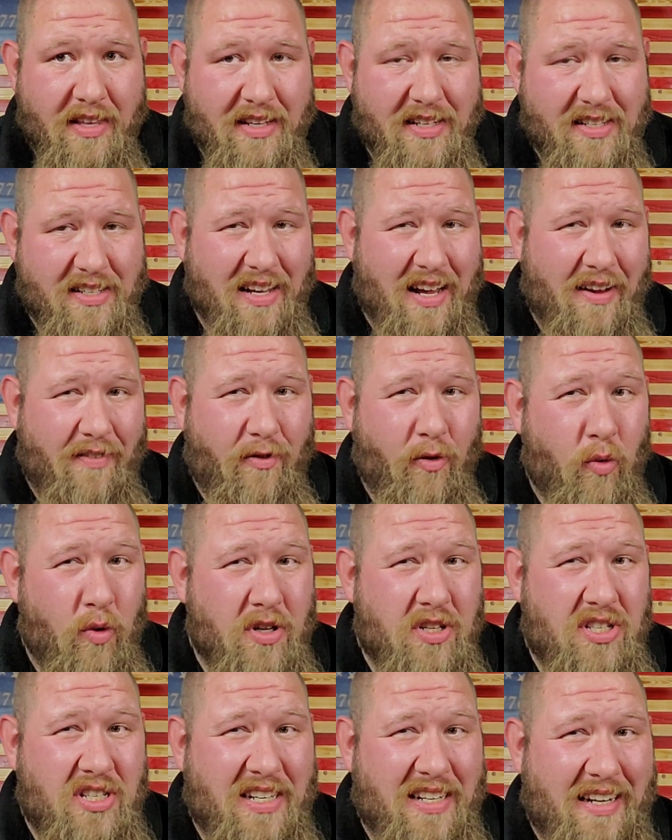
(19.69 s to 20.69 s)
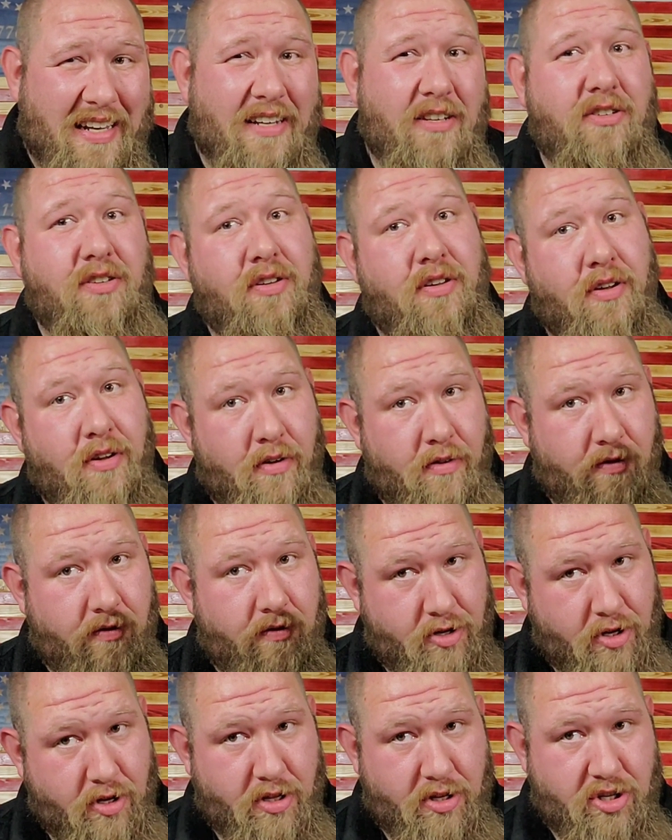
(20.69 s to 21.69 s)
This knife was sent in
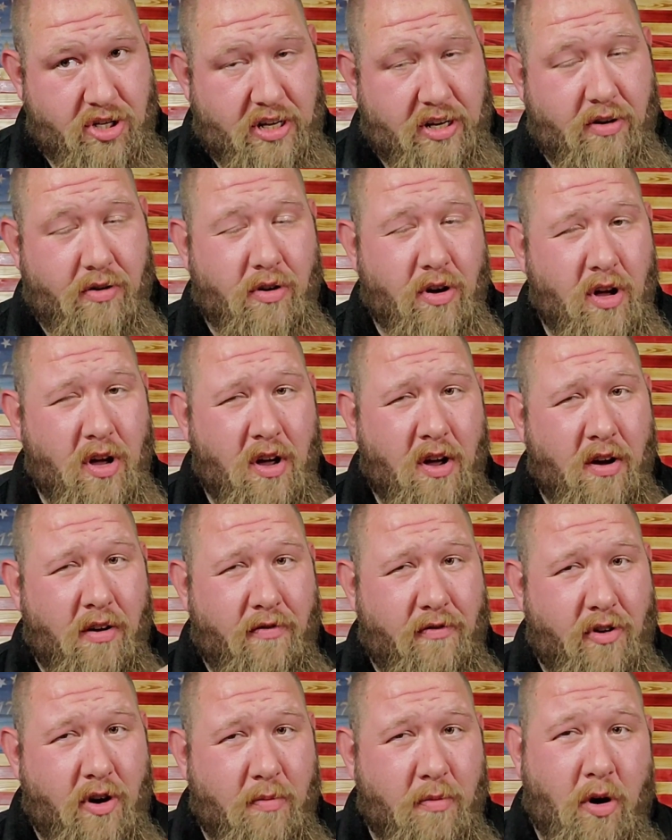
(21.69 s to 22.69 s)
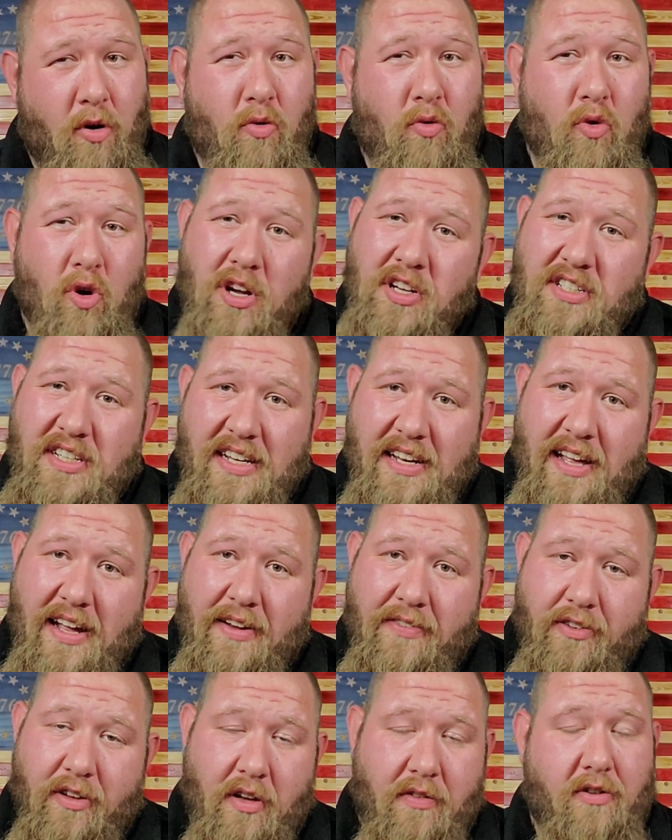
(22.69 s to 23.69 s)
to the channel from Rusty
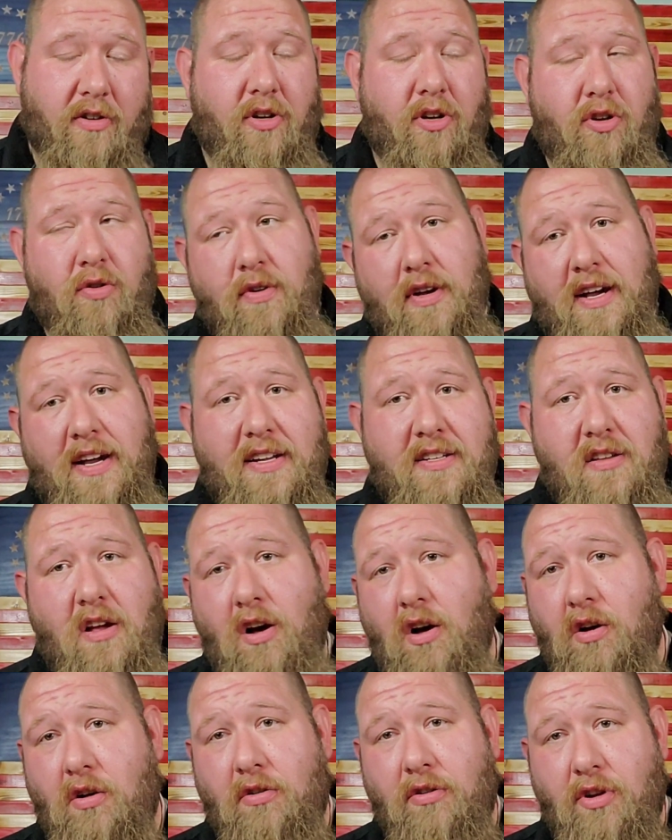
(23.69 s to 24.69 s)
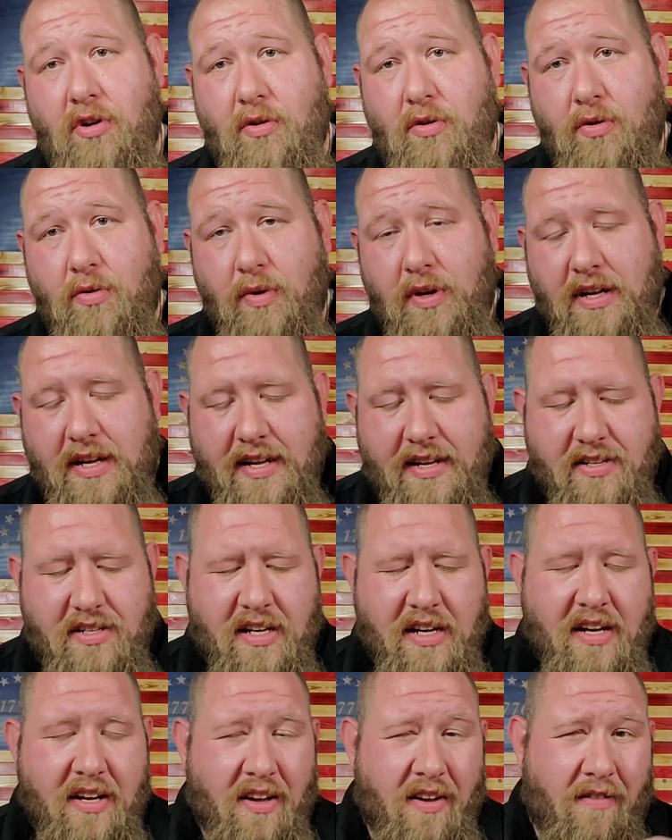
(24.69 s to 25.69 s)
Knife Lover. You guys all know who he
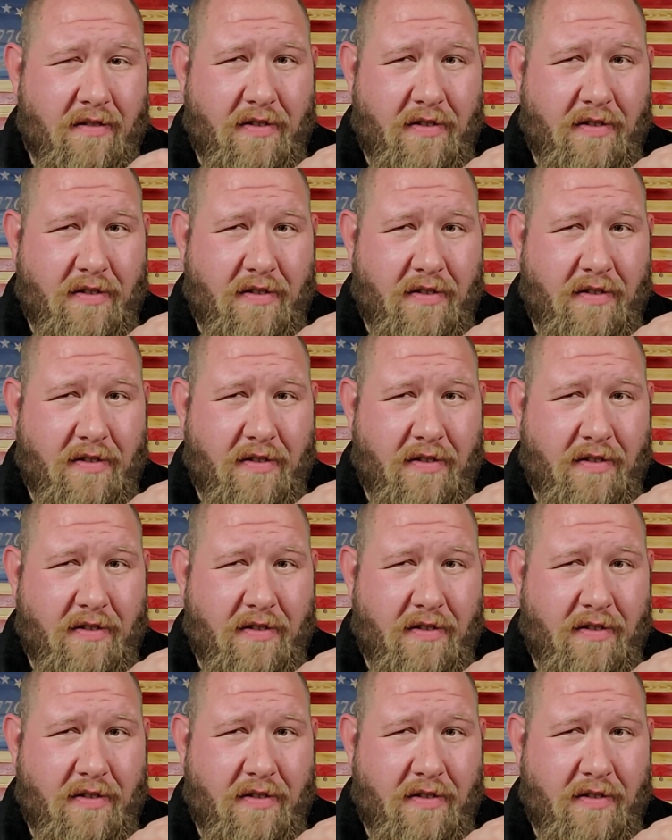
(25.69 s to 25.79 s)
is.